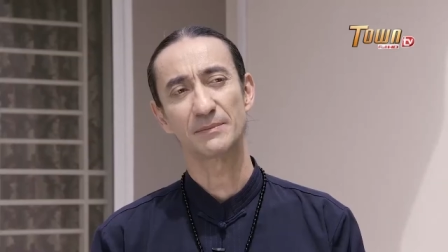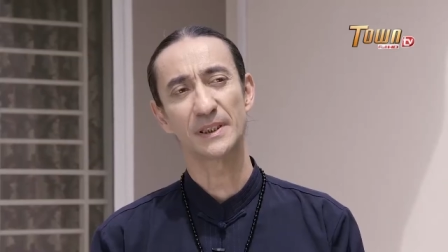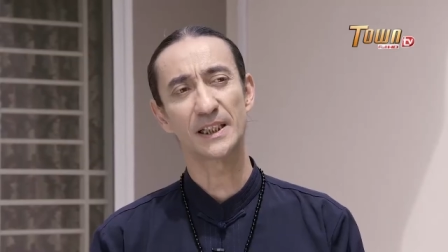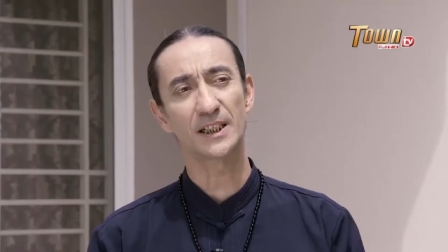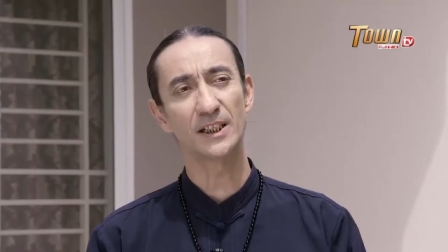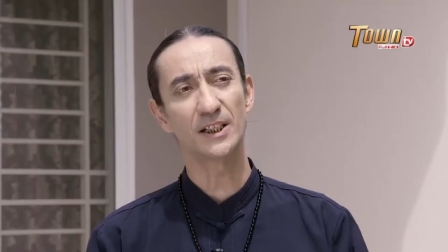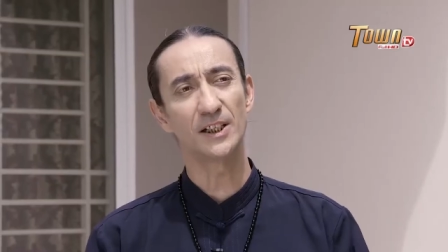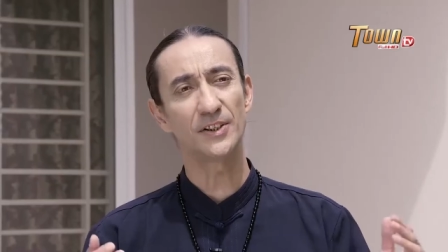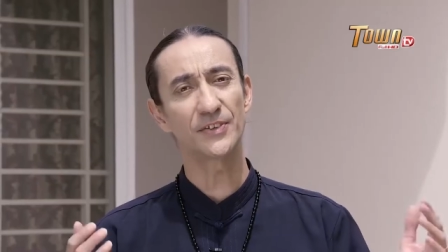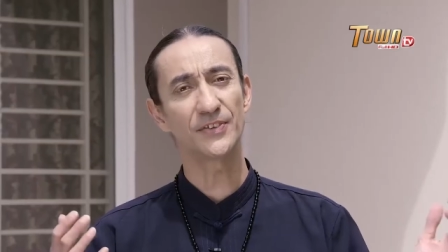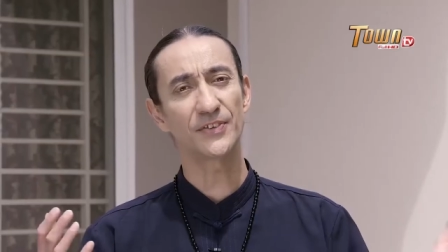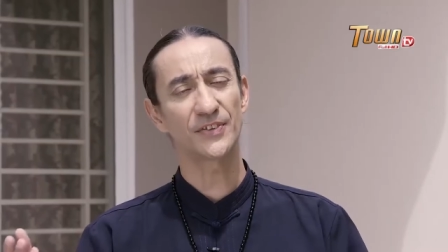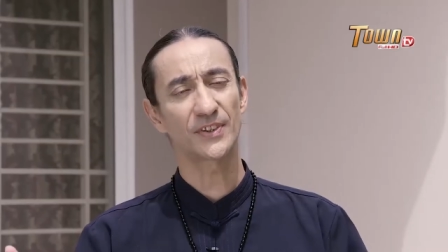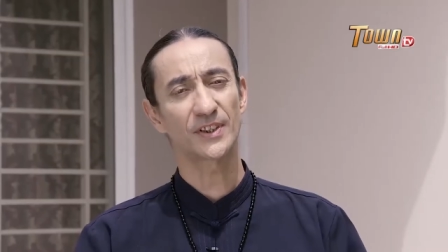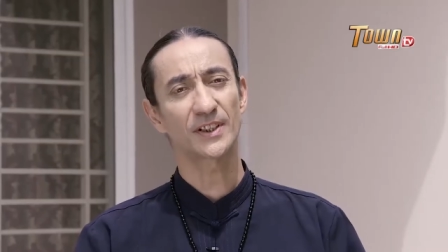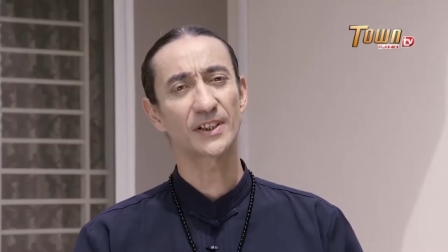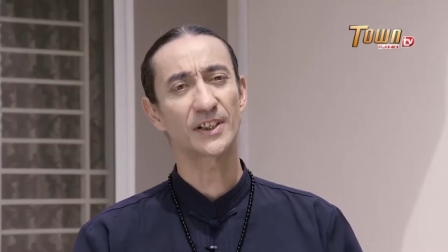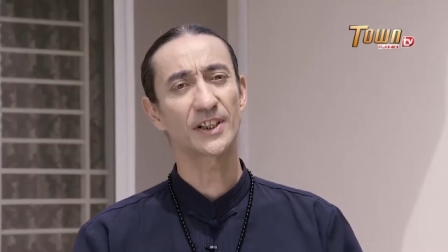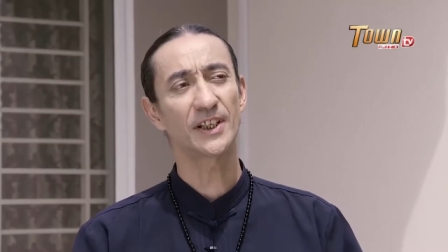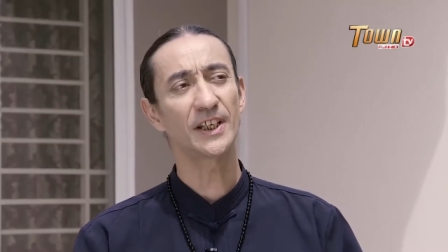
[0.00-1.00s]
Because
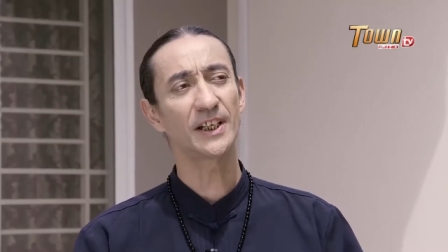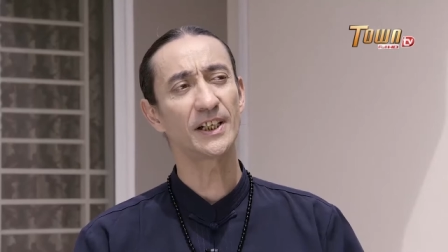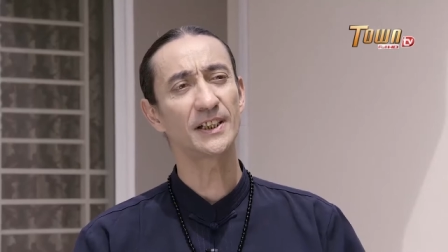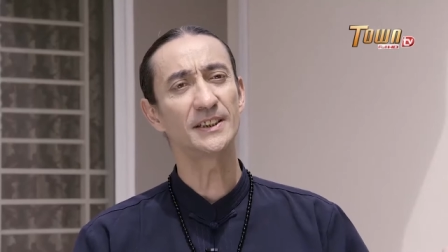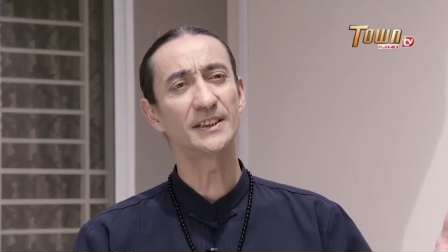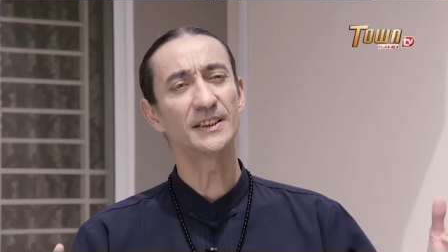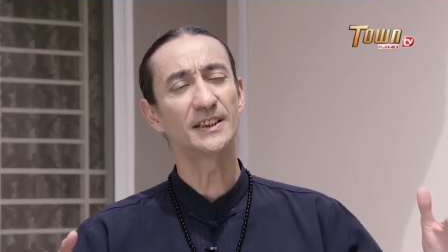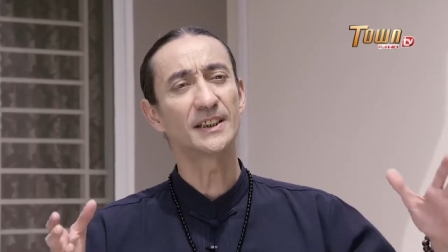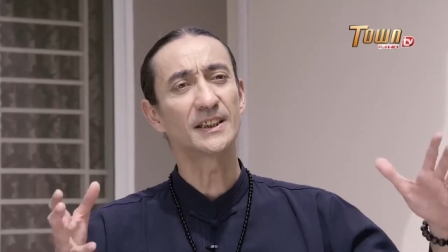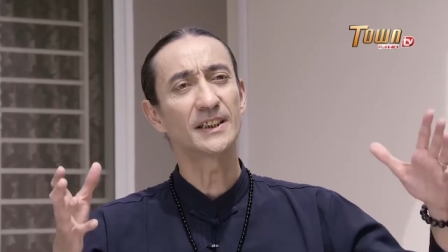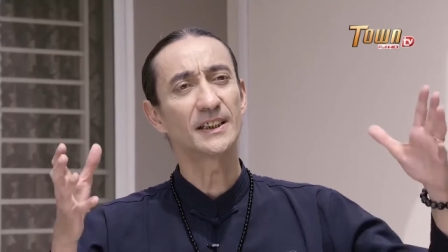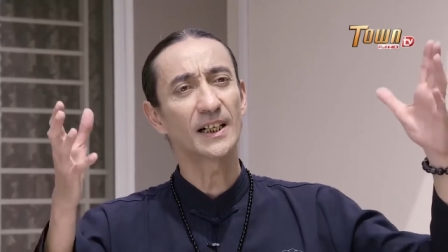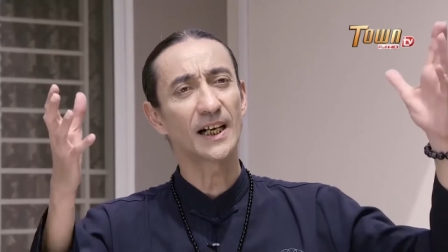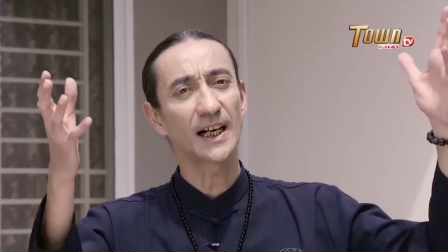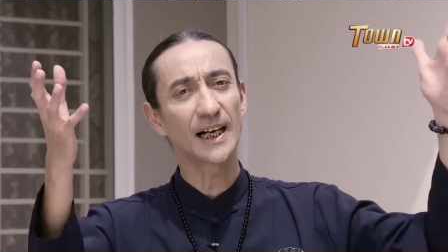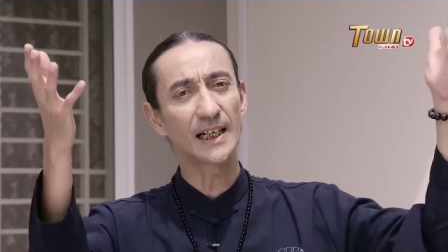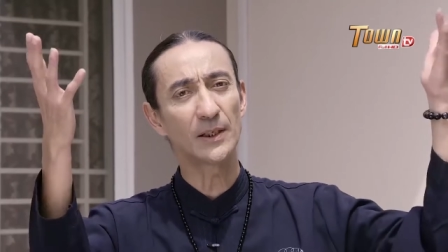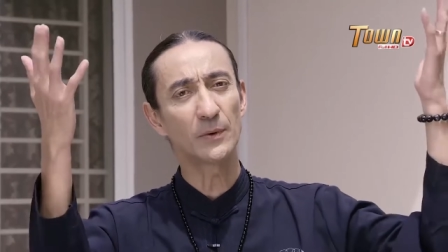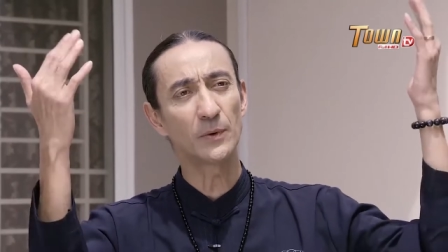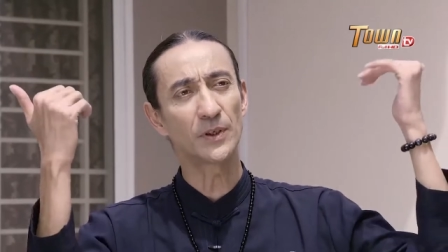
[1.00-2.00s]
here
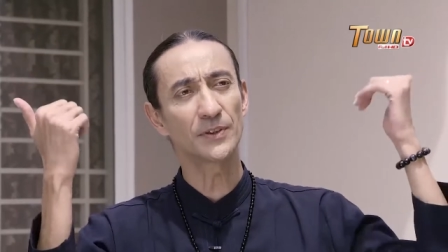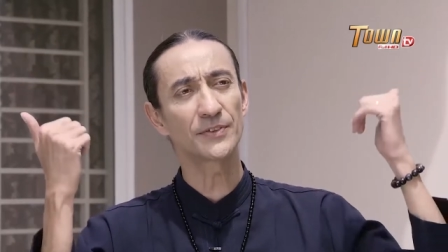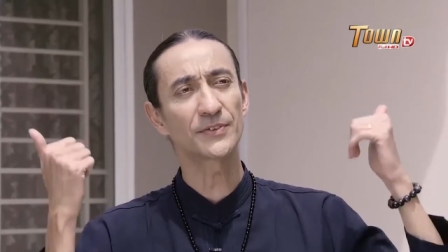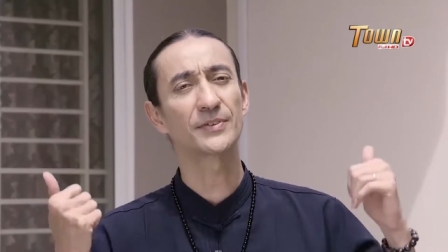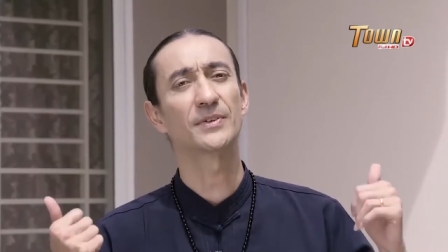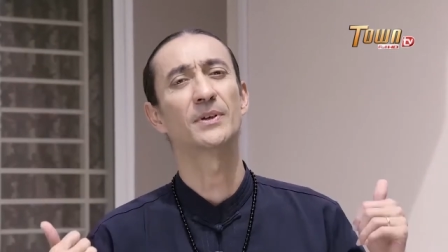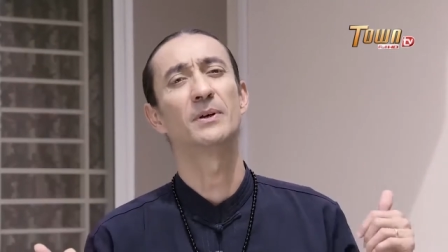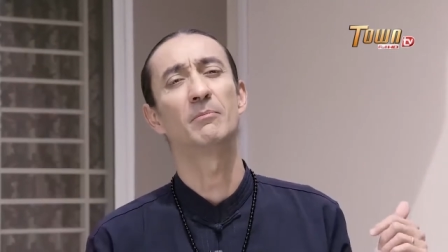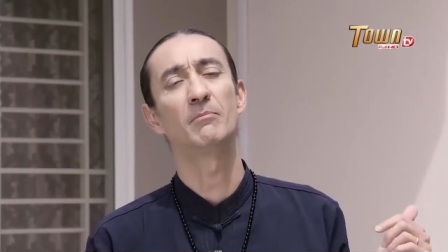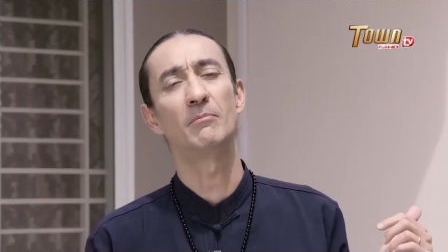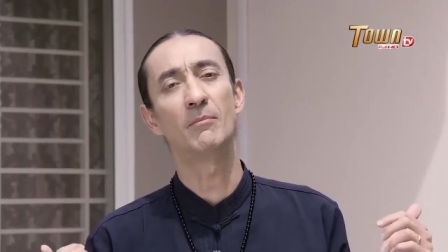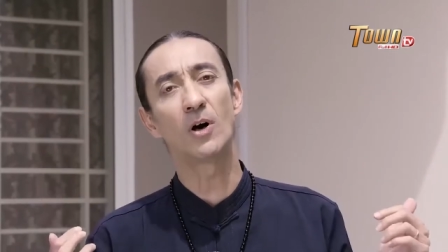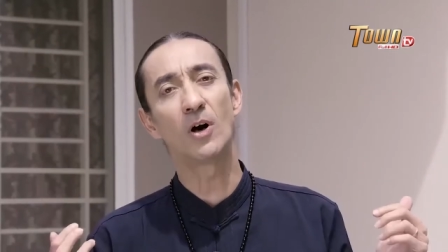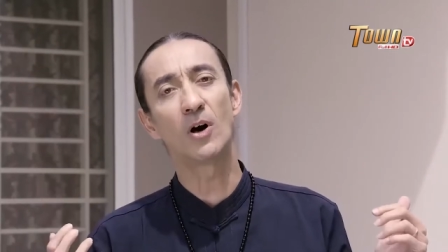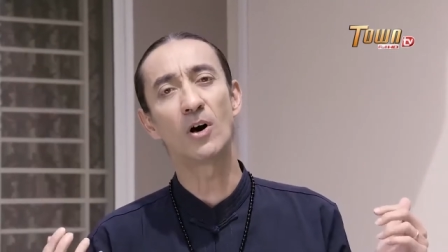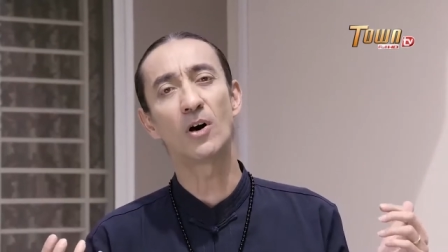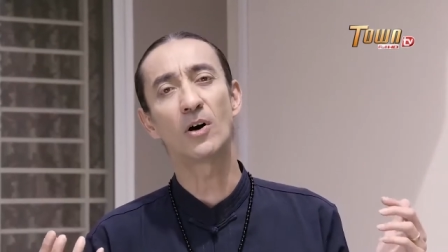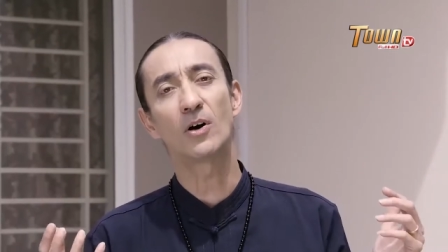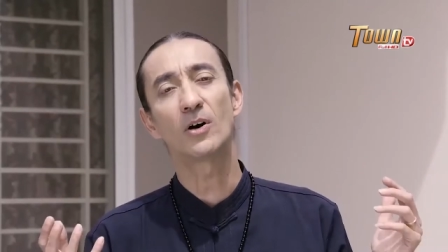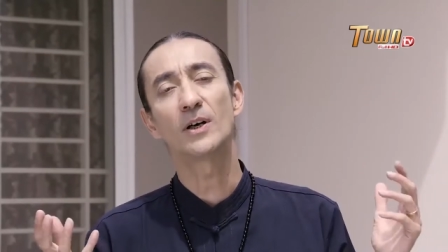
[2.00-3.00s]
I want
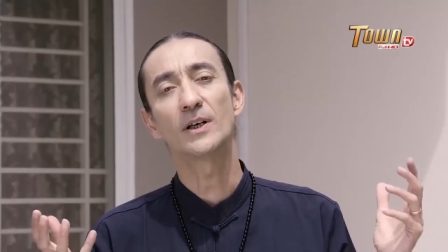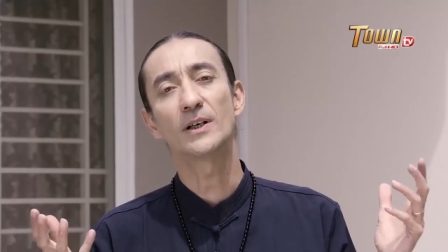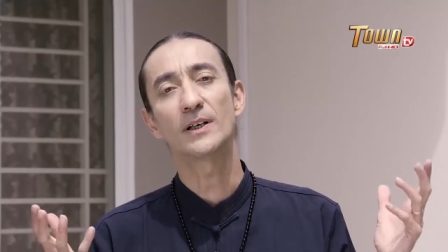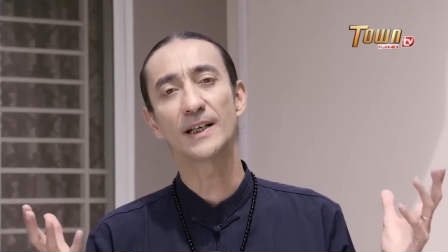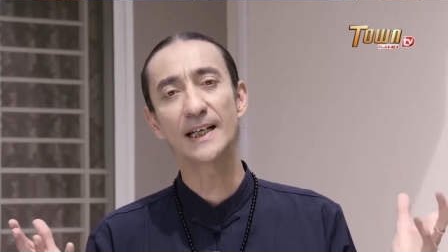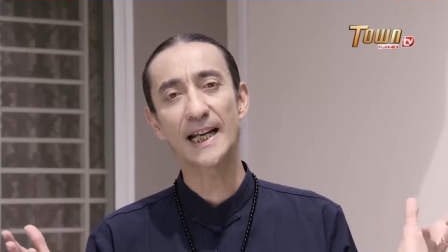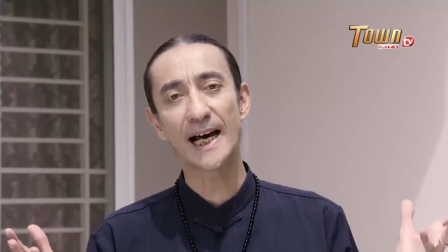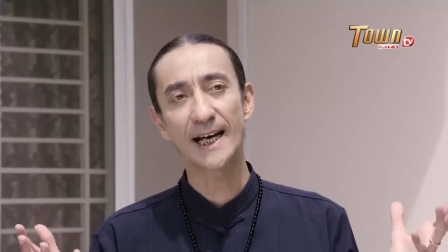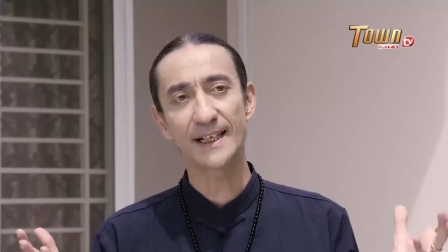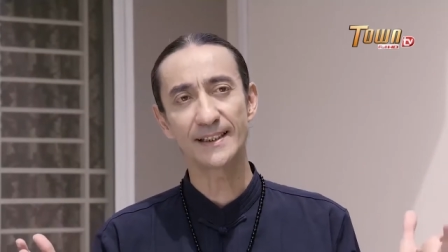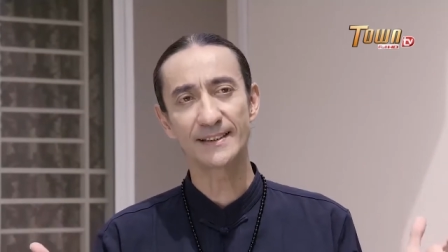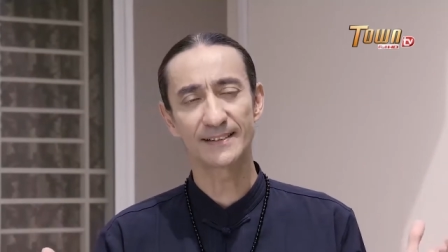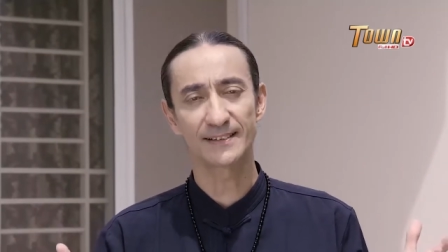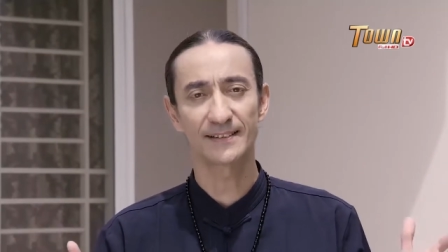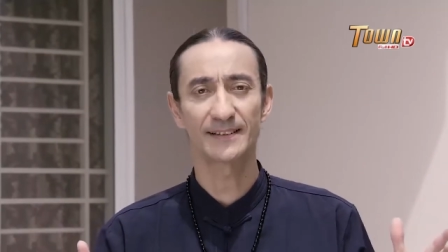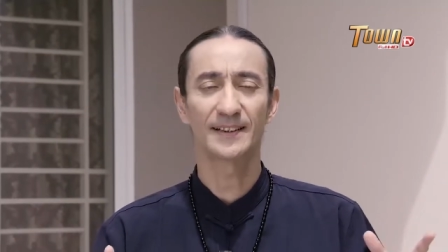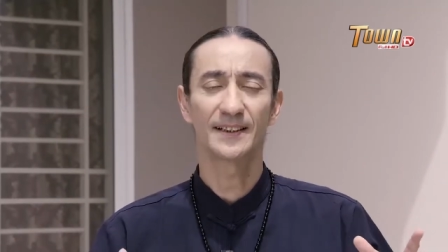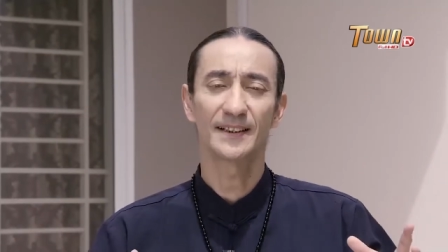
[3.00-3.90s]
more light